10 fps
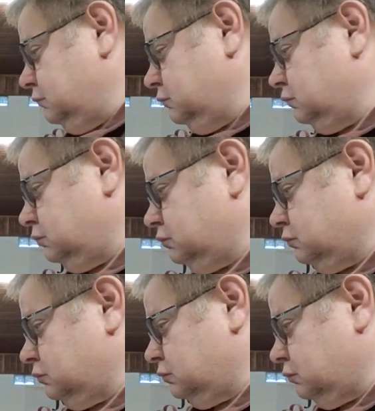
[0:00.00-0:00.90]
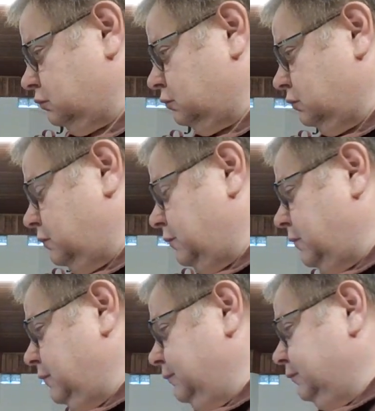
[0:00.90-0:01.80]
to
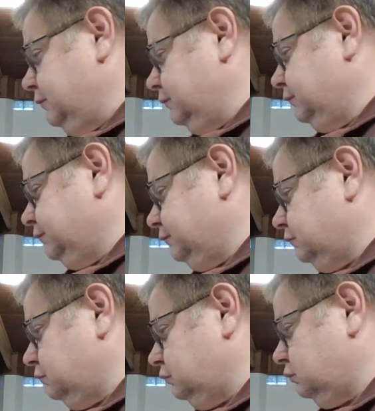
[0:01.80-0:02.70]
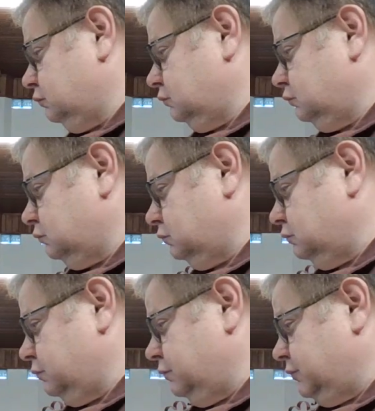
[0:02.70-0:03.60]
honor their parents, so they
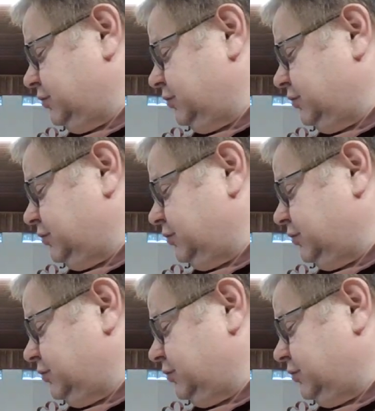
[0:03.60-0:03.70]
could